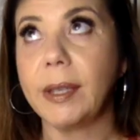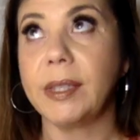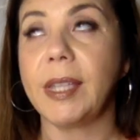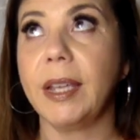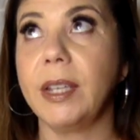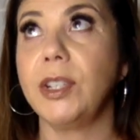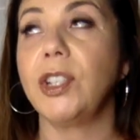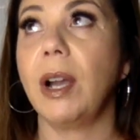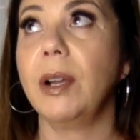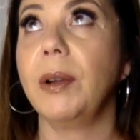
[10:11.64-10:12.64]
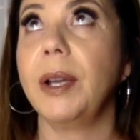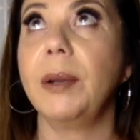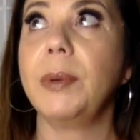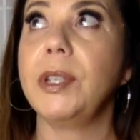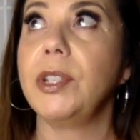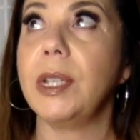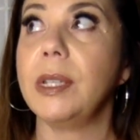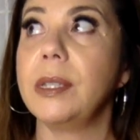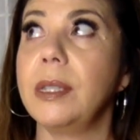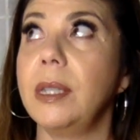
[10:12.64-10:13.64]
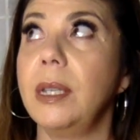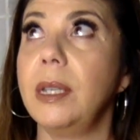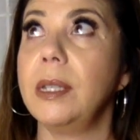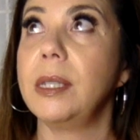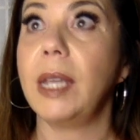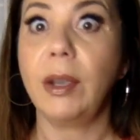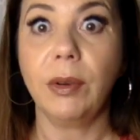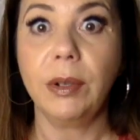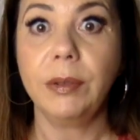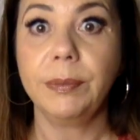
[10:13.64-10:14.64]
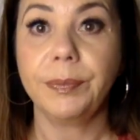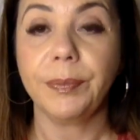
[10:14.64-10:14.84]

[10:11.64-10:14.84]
second chakra, which is the sacral,